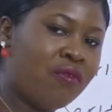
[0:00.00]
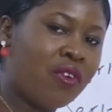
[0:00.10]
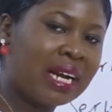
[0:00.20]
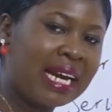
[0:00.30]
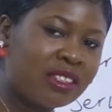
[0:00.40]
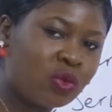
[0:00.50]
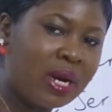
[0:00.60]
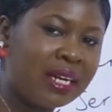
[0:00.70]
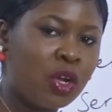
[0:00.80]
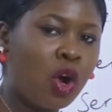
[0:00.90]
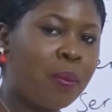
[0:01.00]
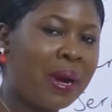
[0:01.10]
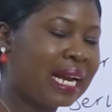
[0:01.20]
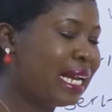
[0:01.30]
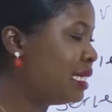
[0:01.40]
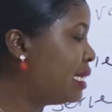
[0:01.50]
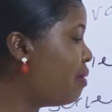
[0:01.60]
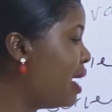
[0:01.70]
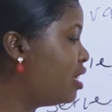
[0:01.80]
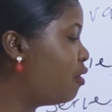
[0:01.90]
For class 1, the upper class
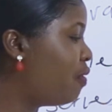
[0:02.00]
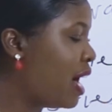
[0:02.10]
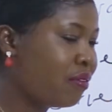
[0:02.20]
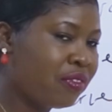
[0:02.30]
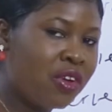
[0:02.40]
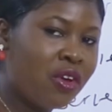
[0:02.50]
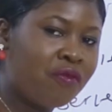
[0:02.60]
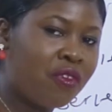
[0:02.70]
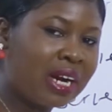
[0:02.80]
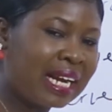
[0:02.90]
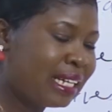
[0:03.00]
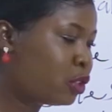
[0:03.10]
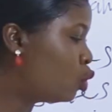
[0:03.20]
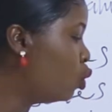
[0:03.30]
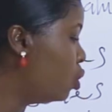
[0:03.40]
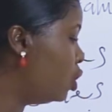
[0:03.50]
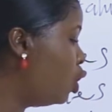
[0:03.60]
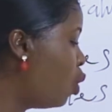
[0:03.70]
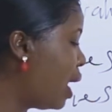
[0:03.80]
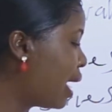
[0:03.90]
interval is 5. For class 2,
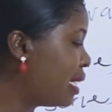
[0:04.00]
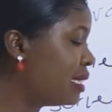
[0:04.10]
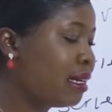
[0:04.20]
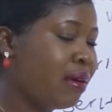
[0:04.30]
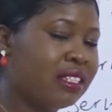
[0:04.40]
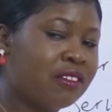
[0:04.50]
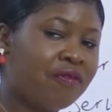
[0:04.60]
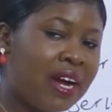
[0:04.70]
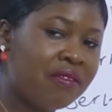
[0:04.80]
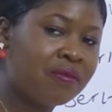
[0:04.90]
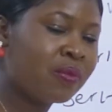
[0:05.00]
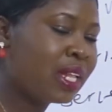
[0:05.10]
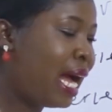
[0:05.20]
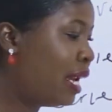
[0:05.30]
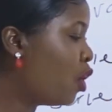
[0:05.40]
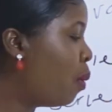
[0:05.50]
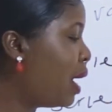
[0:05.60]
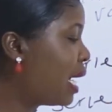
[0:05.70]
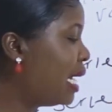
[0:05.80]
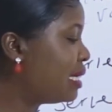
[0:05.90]
the lower class interval is 5 and the
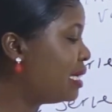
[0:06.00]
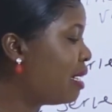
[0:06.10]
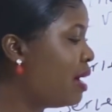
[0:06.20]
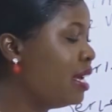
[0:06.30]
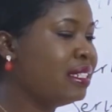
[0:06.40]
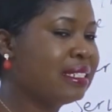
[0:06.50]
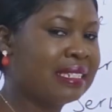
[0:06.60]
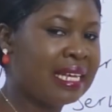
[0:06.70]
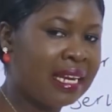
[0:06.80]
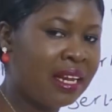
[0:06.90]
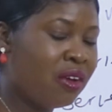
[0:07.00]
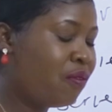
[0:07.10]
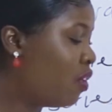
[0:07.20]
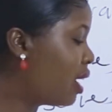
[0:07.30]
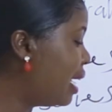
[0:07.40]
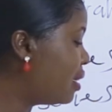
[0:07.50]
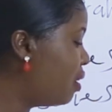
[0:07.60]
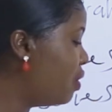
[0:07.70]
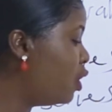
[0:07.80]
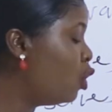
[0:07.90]
upper class interval is 10. For class
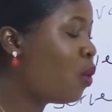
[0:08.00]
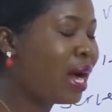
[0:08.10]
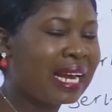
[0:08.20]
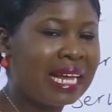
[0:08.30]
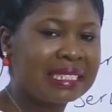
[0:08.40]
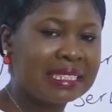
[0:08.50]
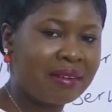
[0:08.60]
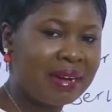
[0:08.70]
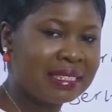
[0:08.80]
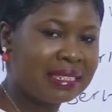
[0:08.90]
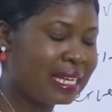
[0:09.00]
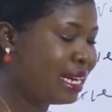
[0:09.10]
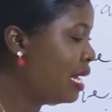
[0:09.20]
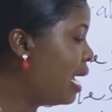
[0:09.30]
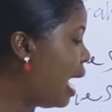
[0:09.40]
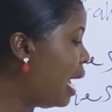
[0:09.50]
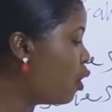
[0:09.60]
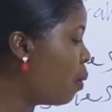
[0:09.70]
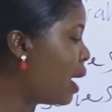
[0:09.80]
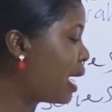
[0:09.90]
3, the lower class interval is 10 and
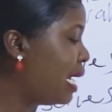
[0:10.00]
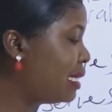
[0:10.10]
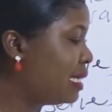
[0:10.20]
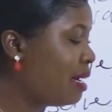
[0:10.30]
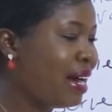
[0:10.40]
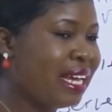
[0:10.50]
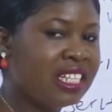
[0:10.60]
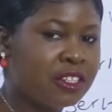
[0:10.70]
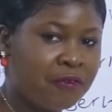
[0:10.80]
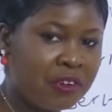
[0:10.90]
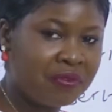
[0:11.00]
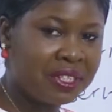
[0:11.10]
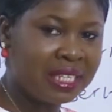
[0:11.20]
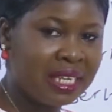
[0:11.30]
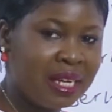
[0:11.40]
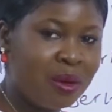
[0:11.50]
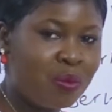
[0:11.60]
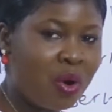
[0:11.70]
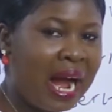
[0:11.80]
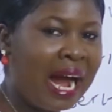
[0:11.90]
the upper class interval is 15.
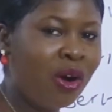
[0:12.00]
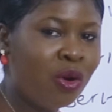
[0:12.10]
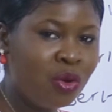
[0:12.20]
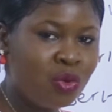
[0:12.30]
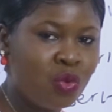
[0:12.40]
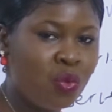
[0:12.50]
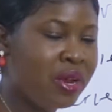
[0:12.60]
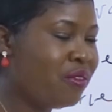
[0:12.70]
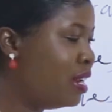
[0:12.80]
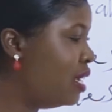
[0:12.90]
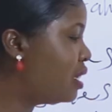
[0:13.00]
But how do we read?